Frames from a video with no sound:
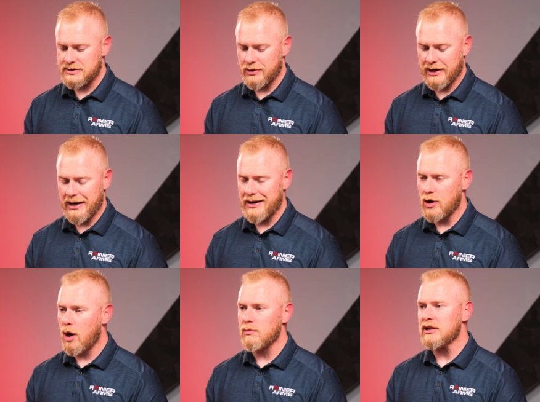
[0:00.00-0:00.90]
so I
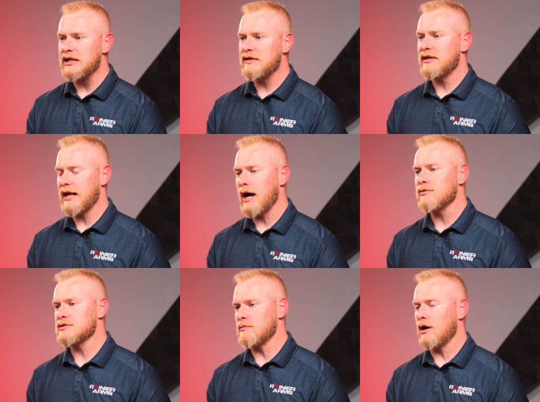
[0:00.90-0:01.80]
know I'm leaving
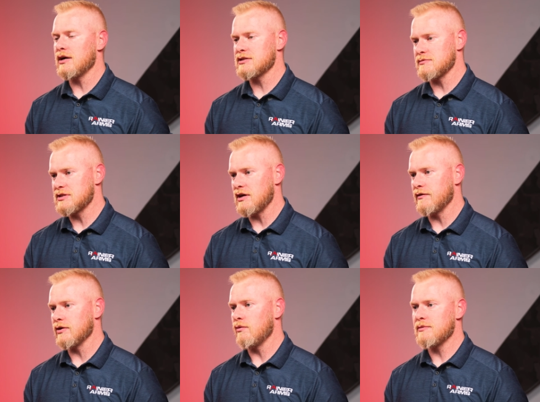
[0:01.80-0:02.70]
out some awesome
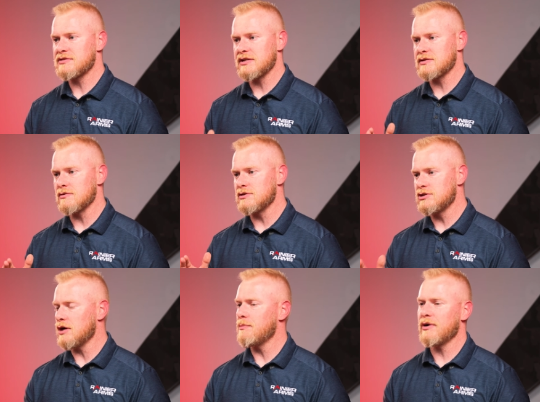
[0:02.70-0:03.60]
stuff on the website. So
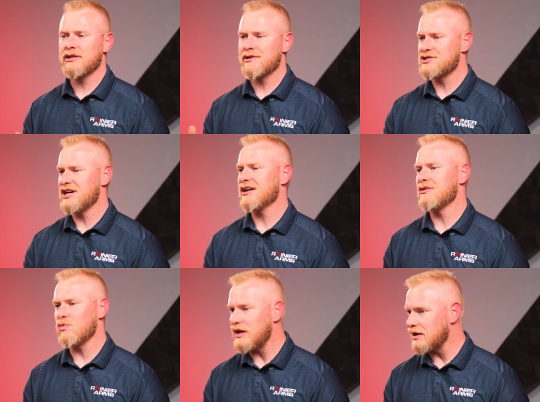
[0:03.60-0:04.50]
jump on there, check
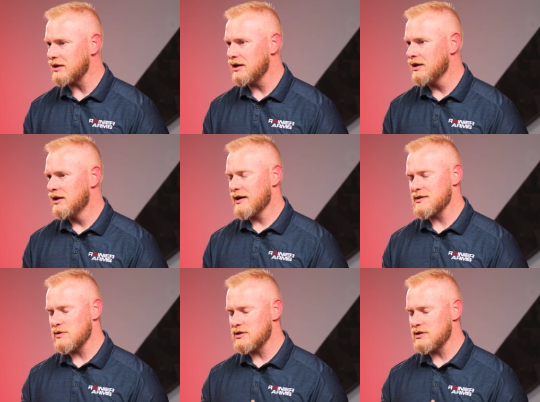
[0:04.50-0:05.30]
it weekly, because